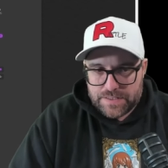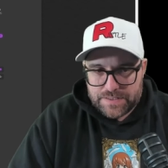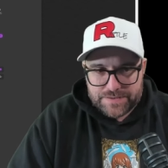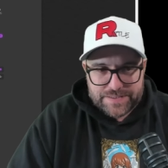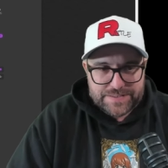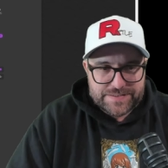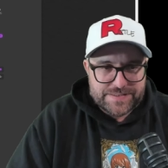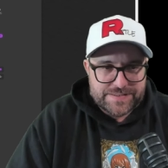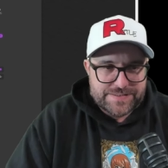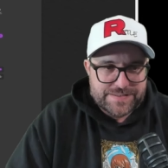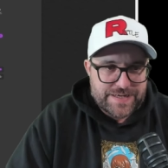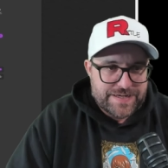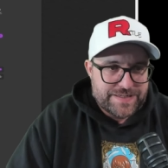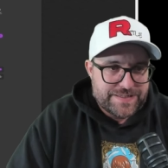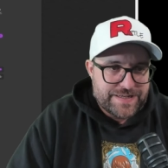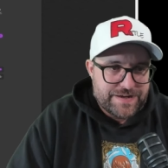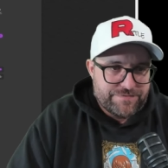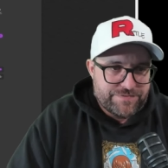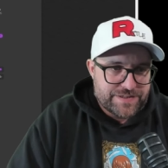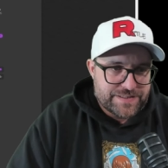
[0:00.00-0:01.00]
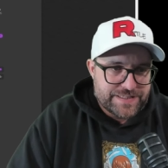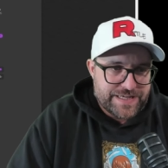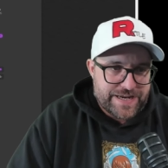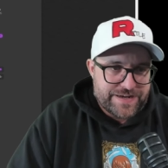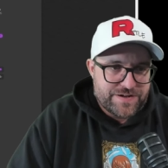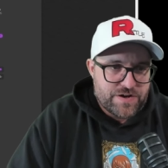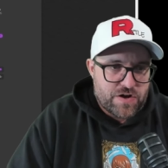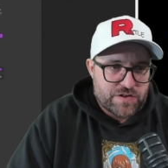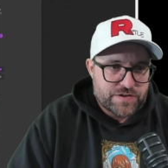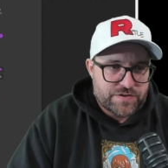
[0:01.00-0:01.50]
This is definitely a
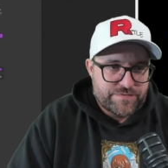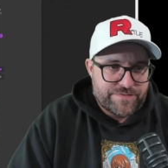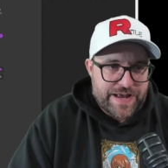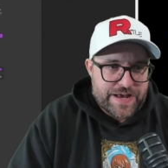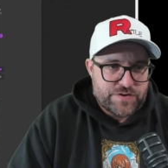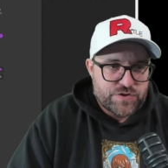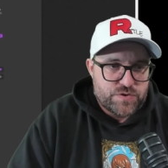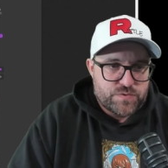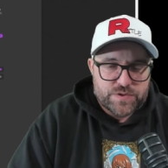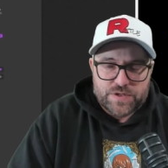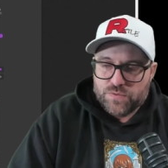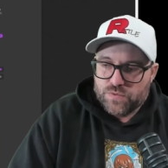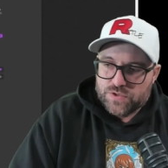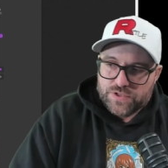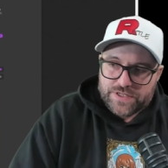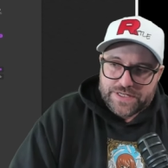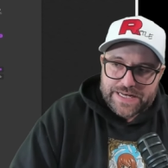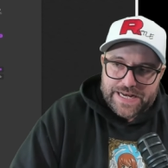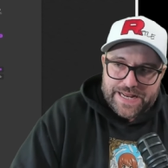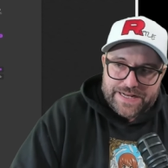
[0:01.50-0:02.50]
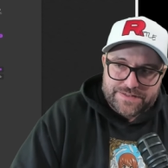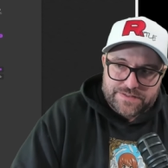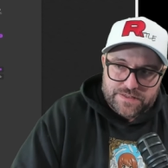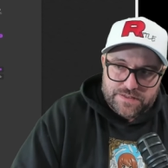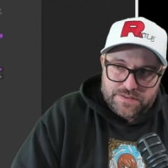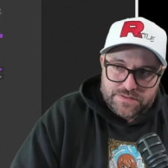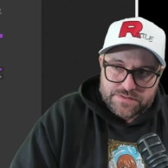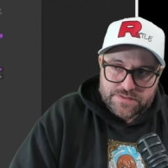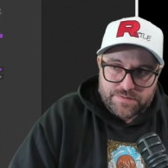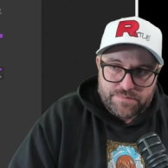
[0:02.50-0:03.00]
dollar value that we're looking
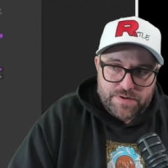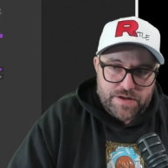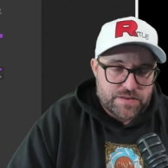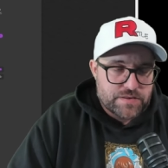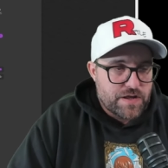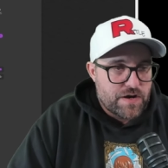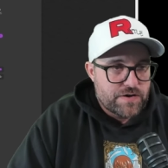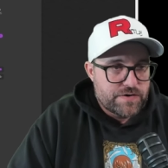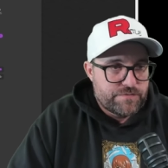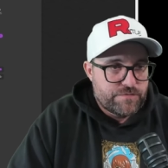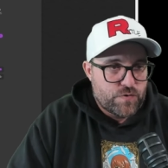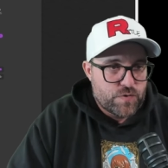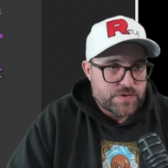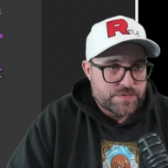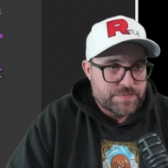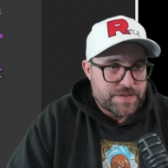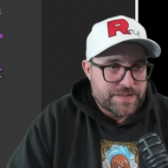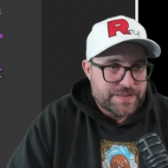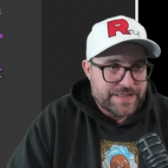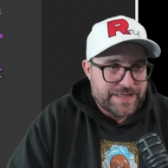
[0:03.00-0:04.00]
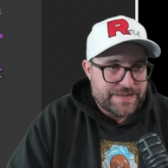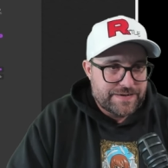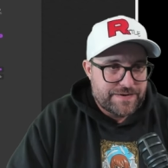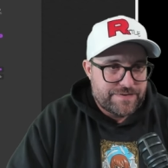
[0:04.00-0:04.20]
at. Some law enforcement getting